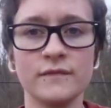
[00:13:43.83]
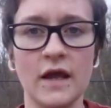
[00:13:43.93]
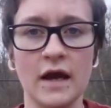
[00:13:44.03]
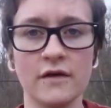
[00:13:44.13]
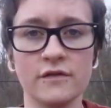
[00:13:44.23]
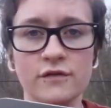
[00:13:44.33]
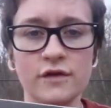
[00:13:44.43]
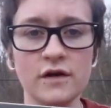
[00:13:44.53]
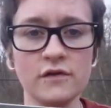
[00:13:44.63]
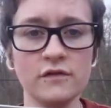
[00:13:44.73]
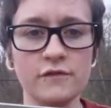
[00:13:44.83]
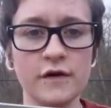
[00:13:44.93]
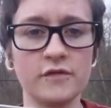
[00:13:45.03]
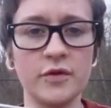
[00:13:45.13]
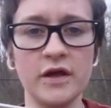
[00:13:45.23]
yeah, so there's the
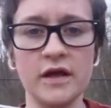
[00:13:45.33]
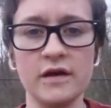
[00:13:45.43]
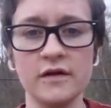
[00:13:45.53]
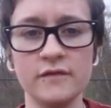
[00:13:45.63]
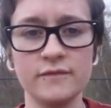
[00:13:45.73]
fixed blade.